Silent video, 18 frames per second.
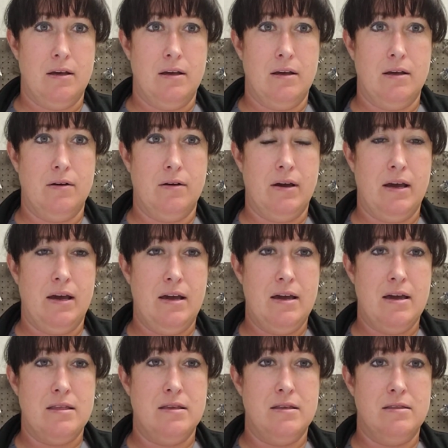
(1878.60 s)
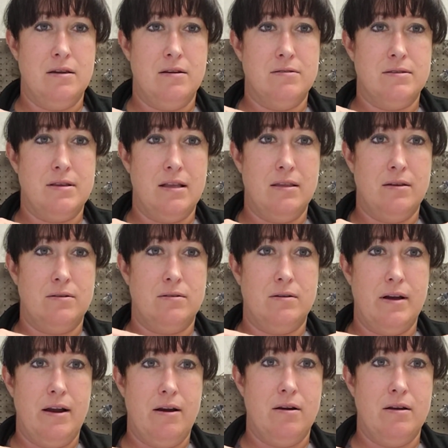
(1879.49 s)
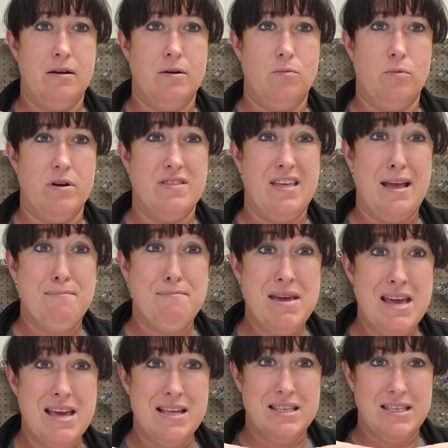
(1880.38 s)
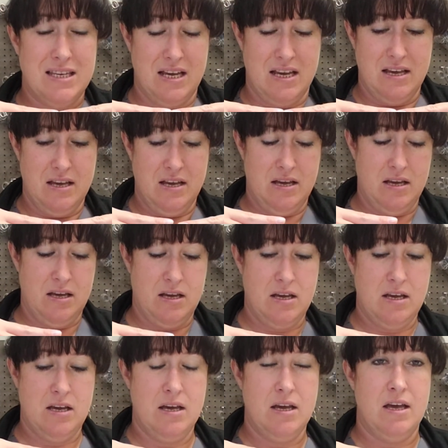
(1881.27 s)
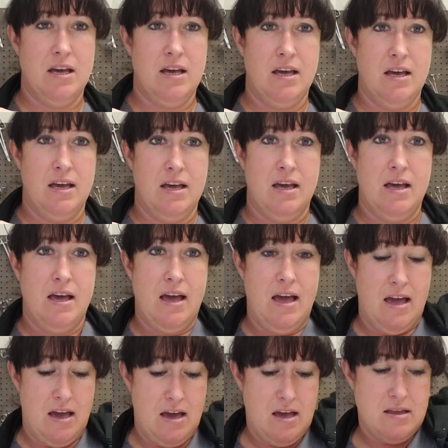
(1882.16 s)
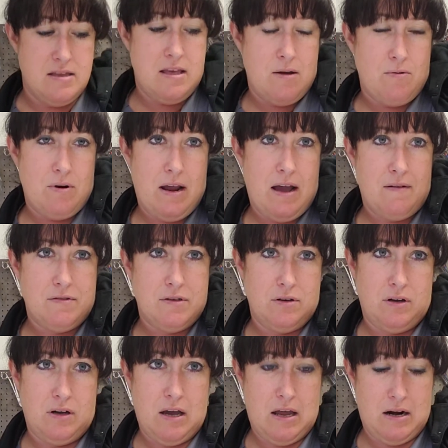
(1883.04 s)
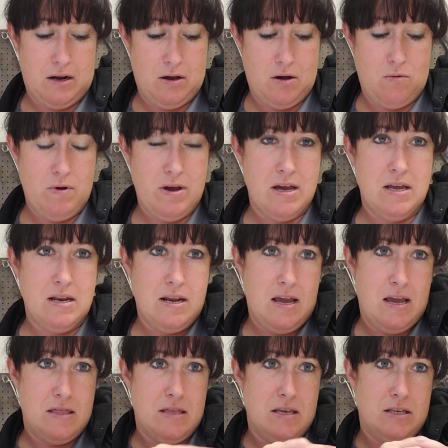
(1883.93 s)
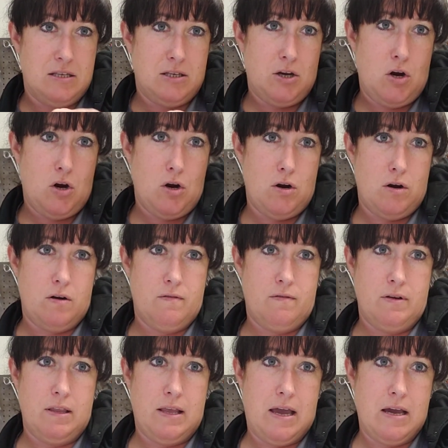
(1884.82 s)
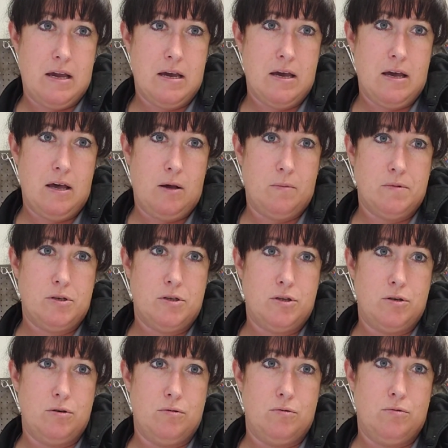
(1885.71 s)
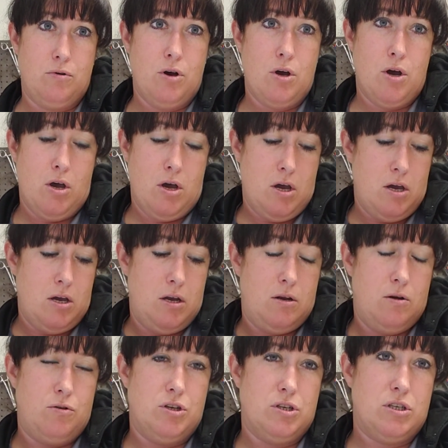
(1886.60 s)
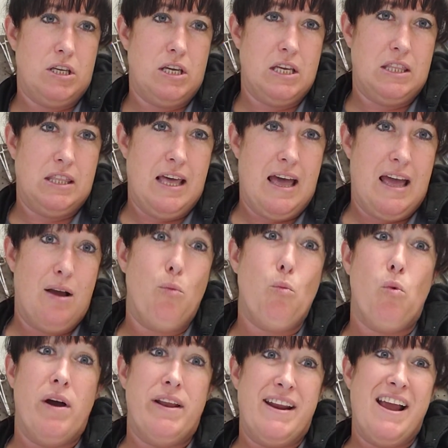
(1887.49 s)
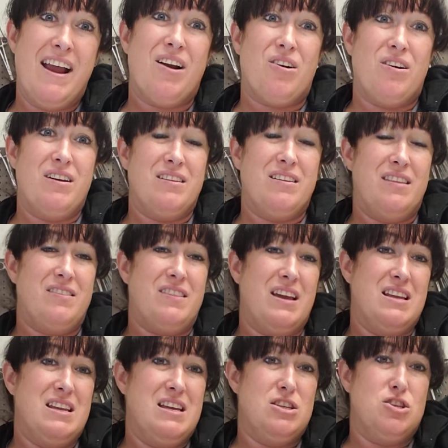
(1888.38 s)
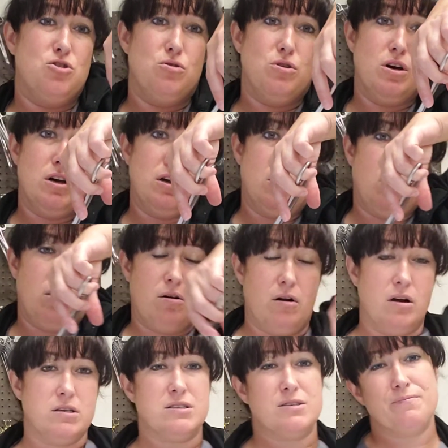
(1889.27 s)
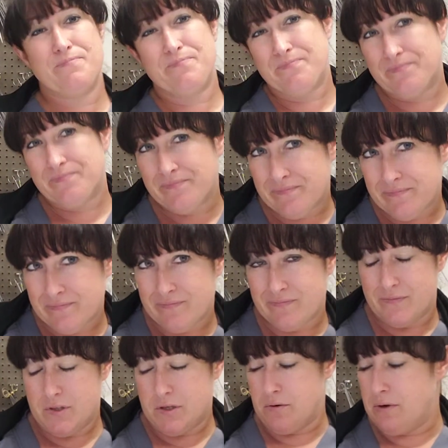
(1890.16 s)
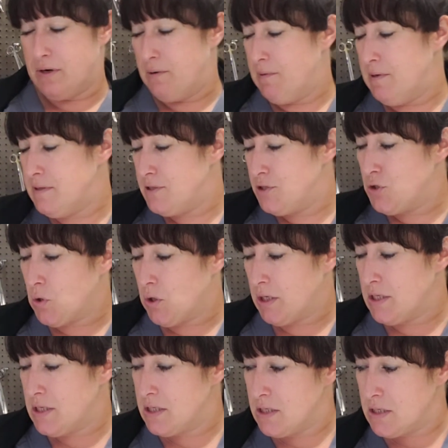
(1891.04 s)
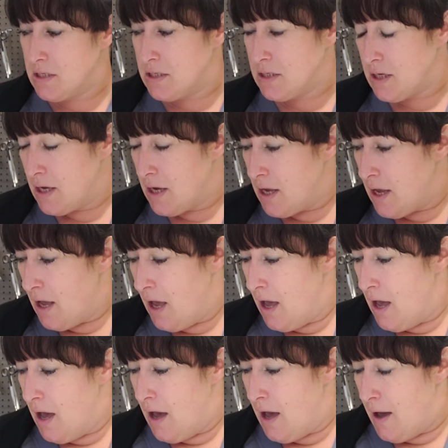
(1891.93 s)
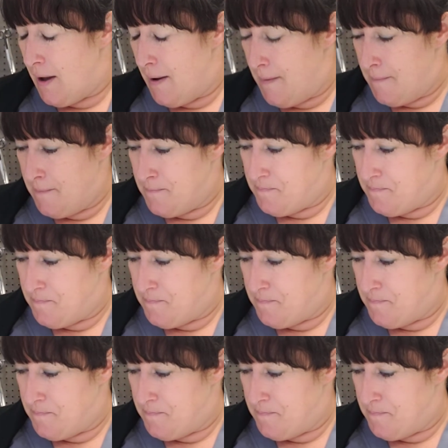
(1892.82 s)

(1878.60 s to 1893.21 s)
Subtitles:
okay, and then there's that little area where they meet. And they would have to kind of go in this curve, like helps to, you know, just get that one area that they need to cut across. Now anyways, Jorgensen's. Got